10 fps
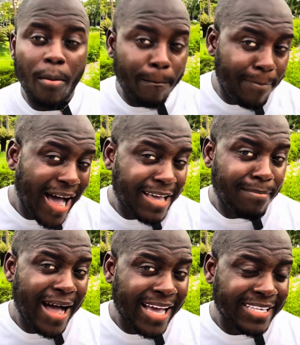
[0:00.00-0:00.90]
by
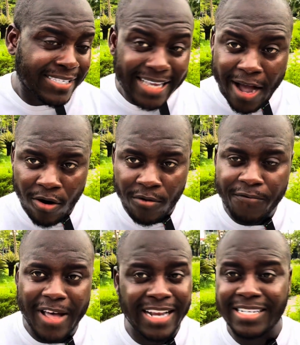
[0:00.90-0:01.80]
myself,
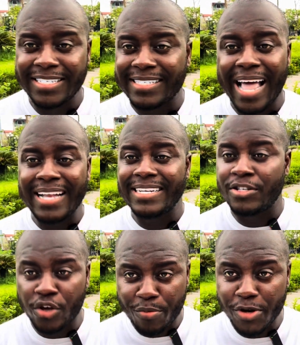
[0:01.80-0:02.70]
and then just hand the
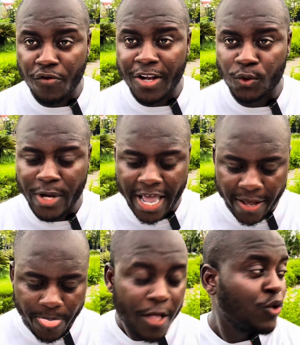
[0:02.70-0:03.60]
document over to
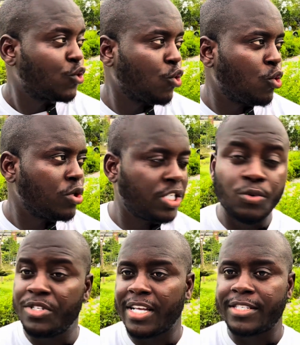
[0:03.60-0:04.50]
her. So she
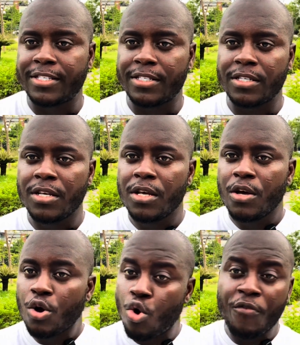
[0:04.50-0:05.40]
would just
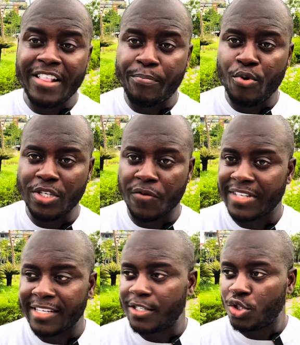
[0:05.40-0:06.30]
go over the process of
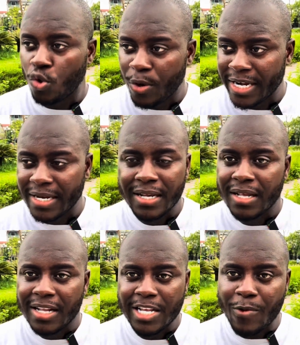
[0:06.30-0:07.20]
just stowing
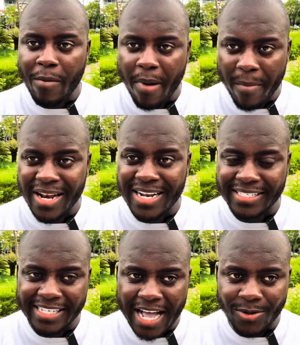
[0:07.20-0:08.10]
the work permit and the
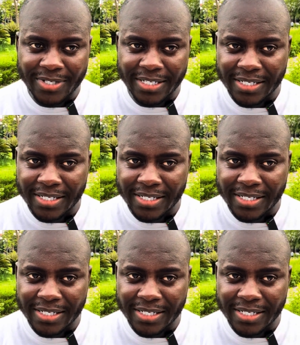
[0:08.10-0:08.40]
TLC.